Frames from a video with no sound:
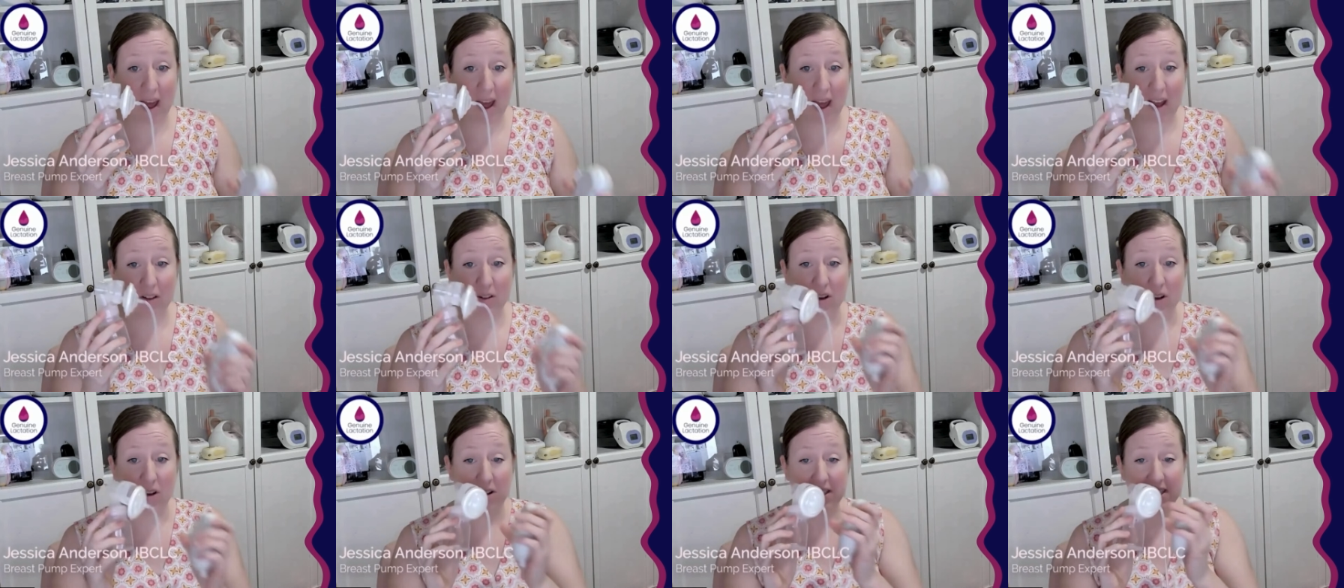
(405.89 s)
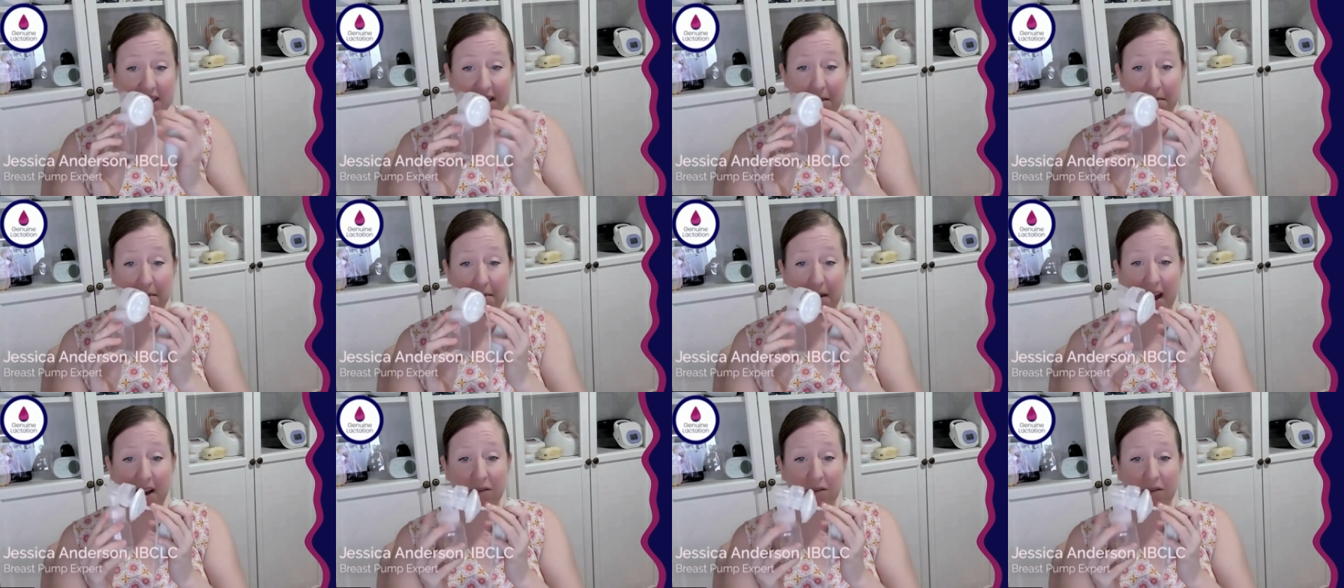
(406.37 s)
long
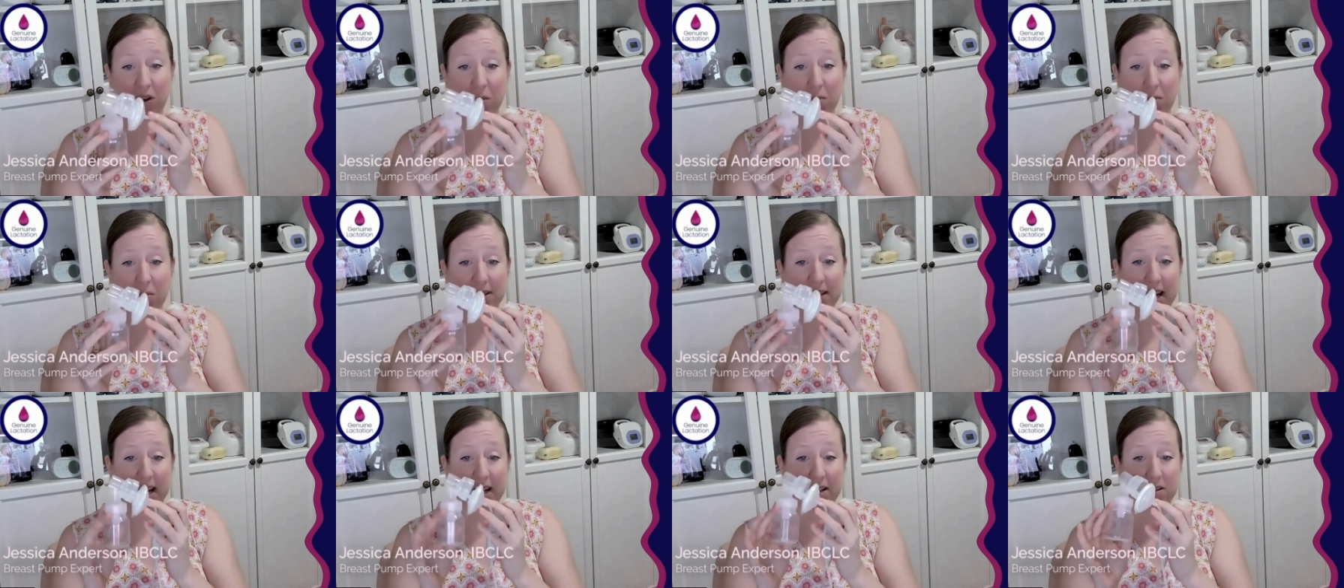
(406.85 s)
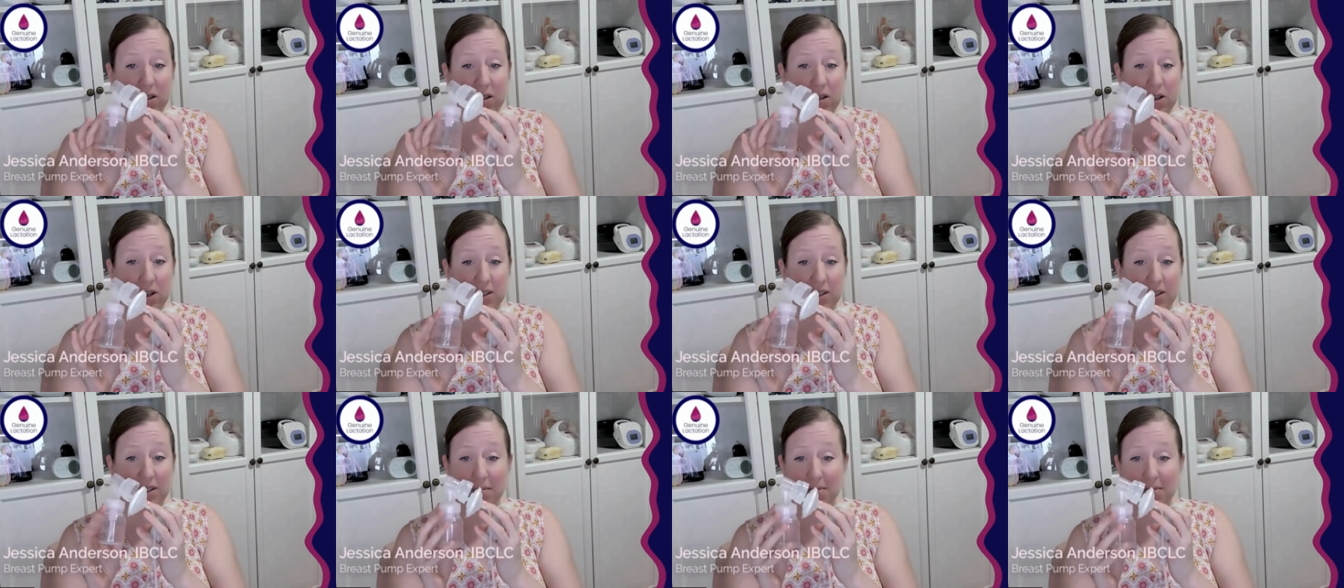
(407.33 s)
stem backflow protector
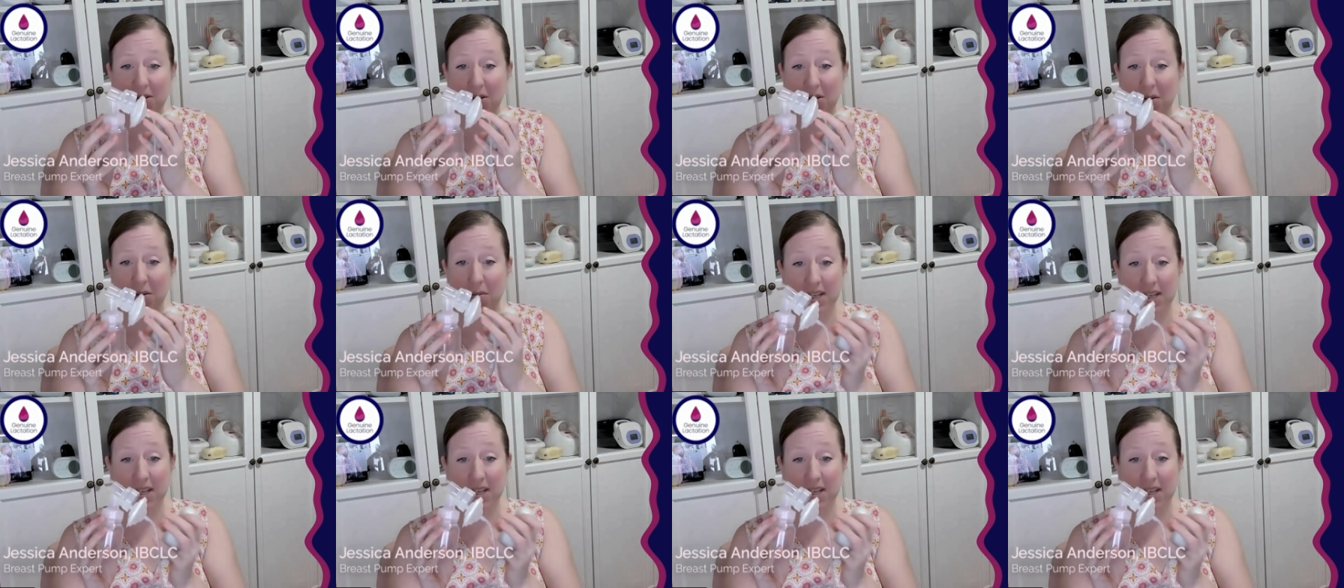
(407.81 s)
hooked up to a